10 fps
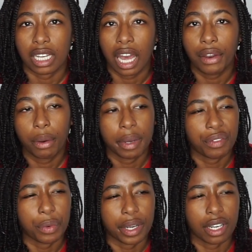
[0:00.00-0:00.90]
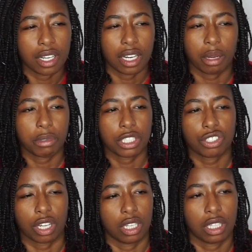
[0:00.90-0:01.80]
I know I'm everywhere. I'm just
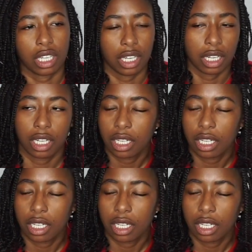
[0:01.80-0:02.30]
trying to think.